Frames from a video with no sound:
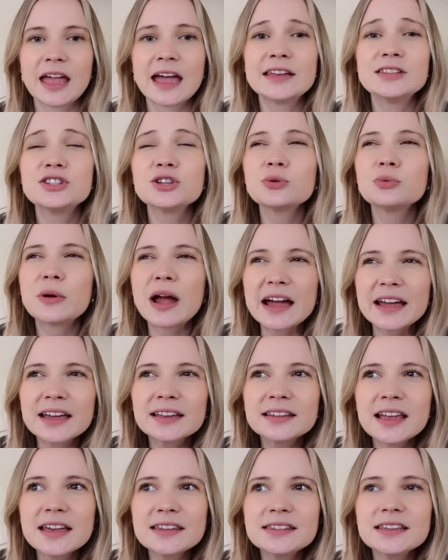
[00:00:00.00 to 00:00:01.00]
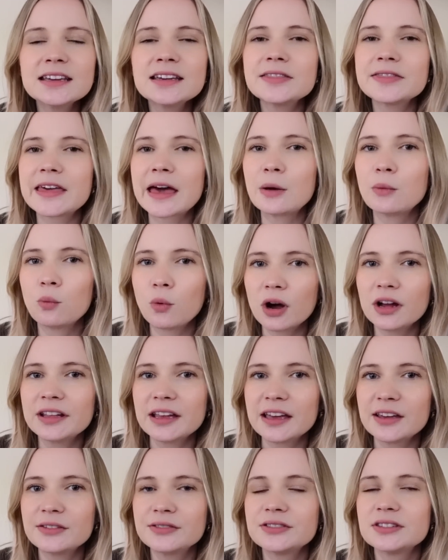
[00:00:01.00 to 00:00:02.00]
And so recognizing that what
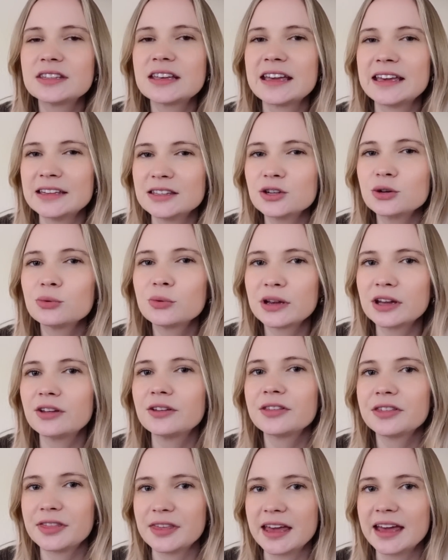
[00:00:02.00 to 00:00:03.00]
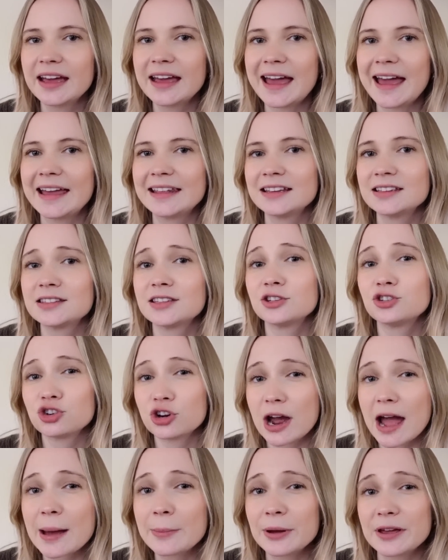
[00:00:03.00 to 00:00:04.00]
ifs is a real thing and it's a
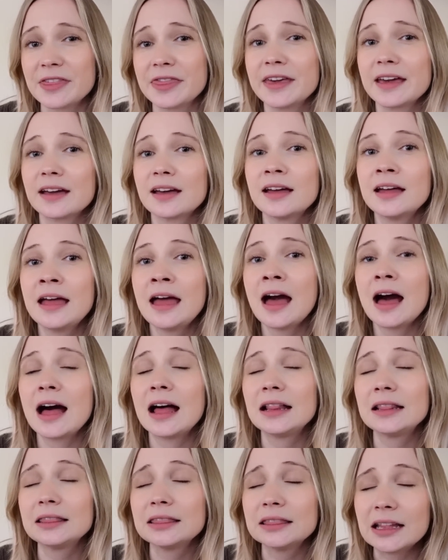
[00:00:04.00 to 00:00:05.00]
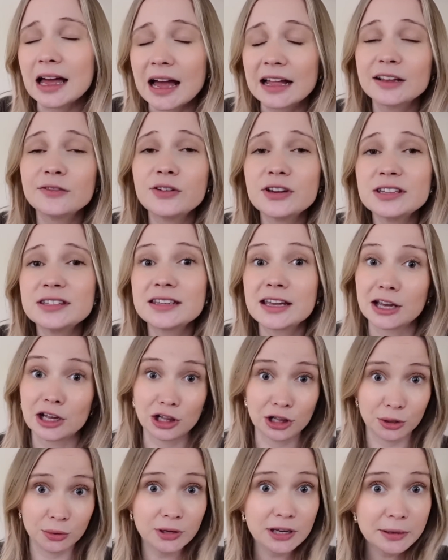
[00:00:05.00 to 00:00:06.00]
trap I think a lot of us,
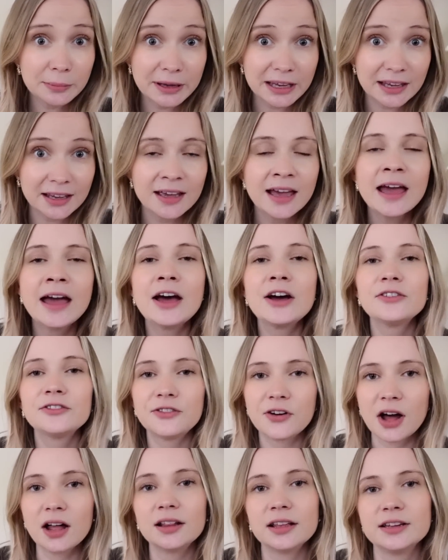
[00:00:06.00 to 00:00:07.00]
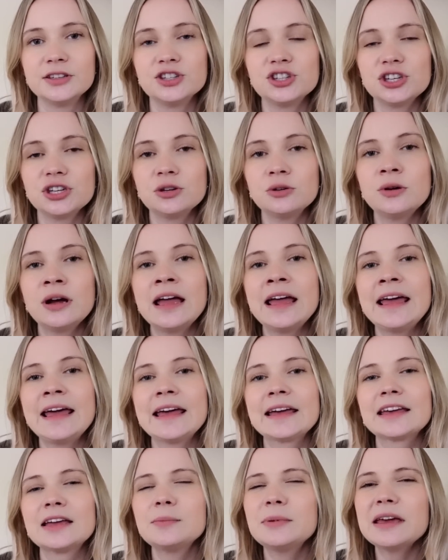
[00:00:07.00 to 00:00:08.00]
including me, fall into
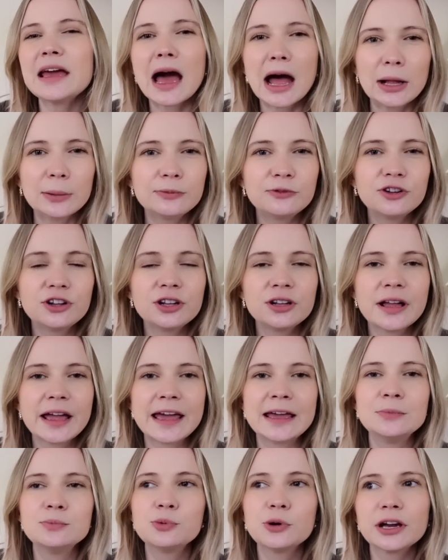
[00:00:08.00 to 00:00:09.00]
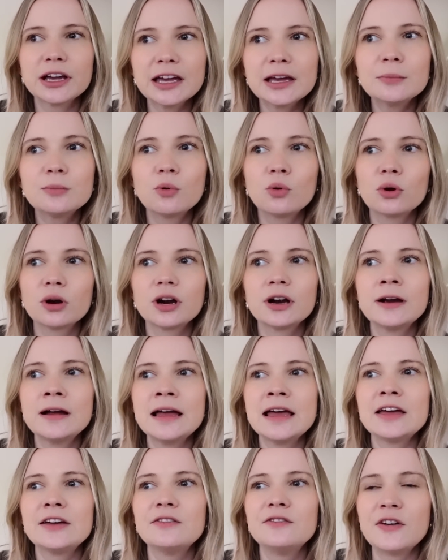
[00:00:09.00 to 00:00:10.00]
can be helpful in bringing more
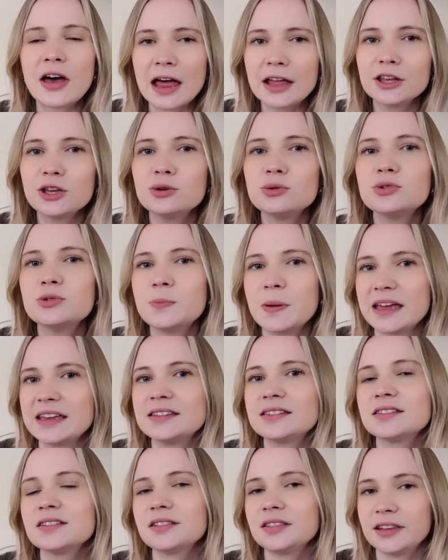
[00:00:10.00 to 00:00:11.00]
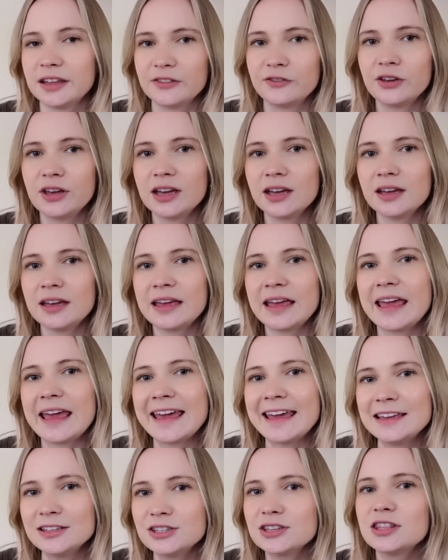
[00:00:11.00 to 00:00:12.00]
values-based living
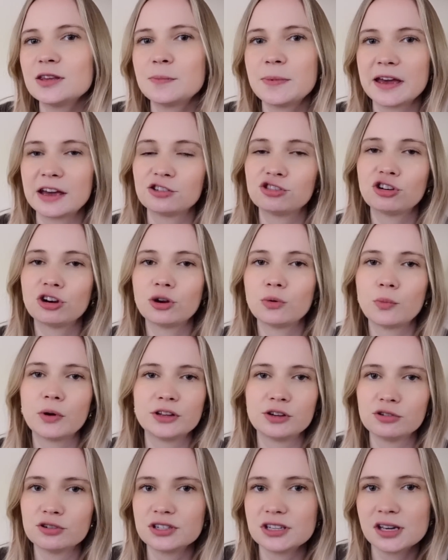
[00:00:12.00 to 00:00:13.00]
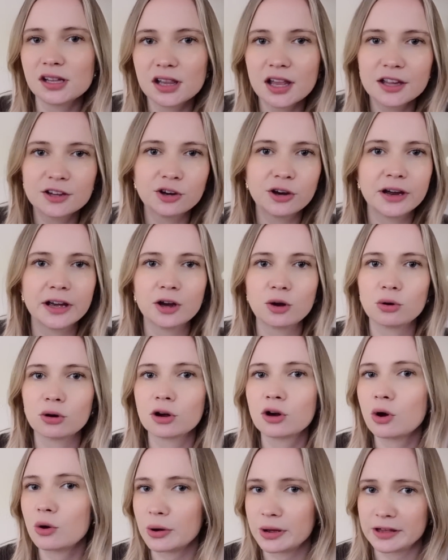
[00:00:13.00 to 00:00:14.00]
into the picture when you're decluttering or
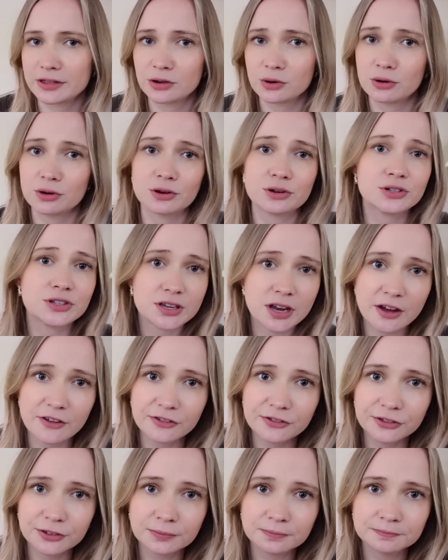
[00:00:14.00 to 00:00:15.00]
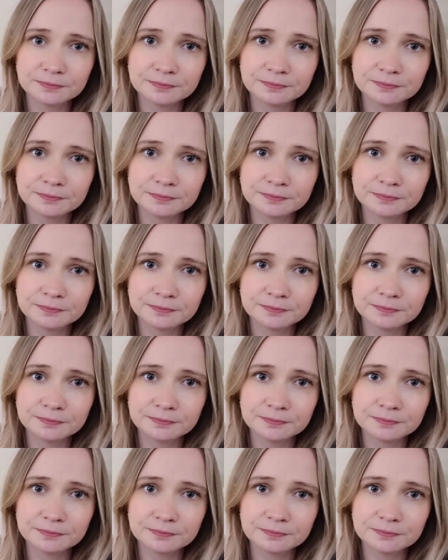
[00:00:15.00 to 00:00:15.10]
going through your stuff.